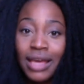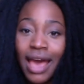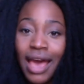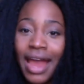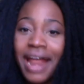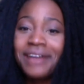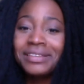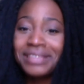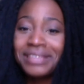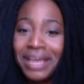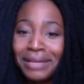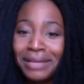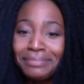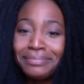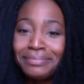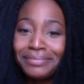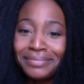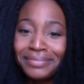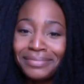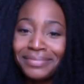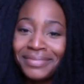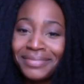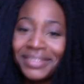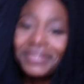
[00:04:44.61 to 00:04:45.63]
And I was like,
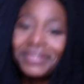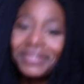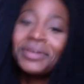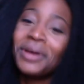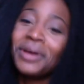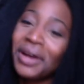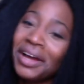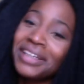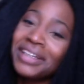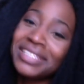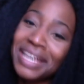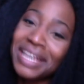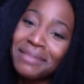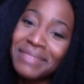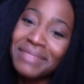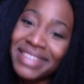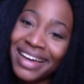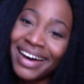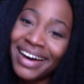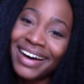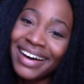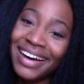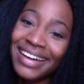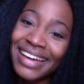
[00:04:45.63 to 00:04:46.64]
because I'm
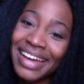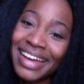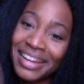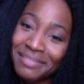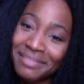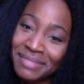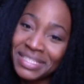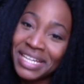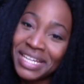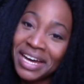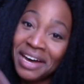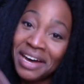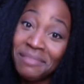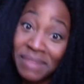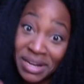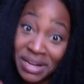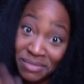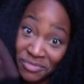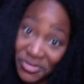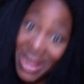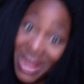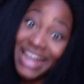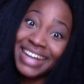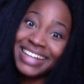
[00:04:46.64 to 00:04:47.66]
young and I'm dumb and
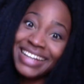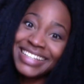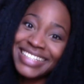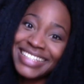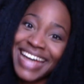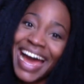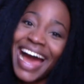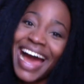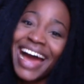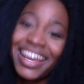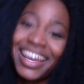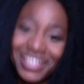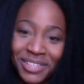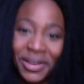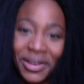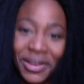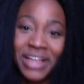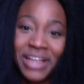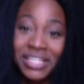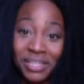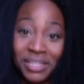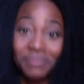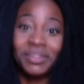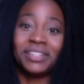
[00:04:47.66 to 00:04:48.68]
I'm ready to die. So
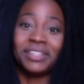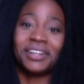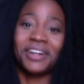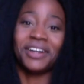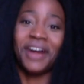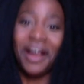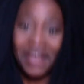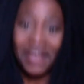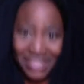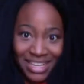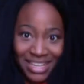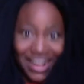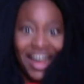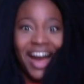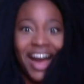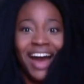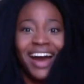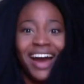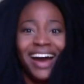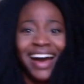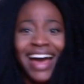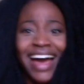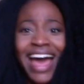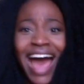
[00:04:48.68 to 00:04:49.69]
I jumped in the car. I was like,
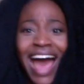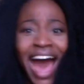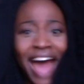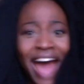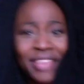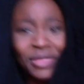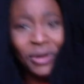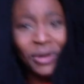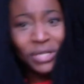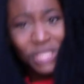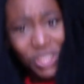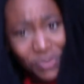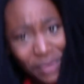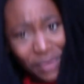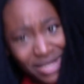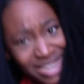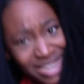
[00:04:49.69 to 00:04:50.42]
oh, I thought you would